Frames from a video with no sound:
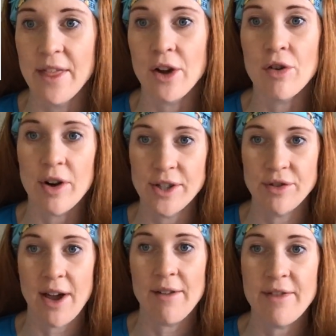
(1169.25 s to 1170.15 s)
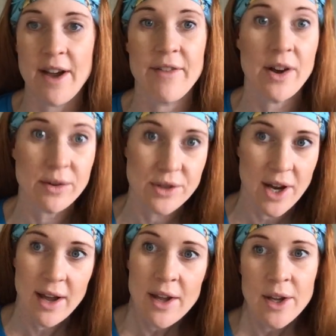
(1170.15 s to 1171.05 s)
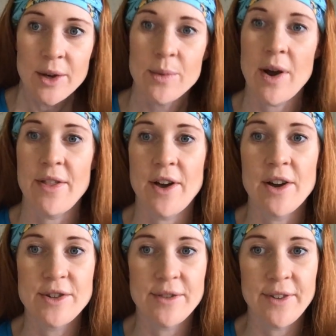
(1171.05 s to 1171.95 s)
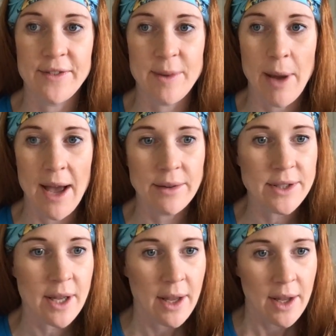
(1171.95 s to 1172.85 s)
the Cross Trail 5 Ultra, worth £150.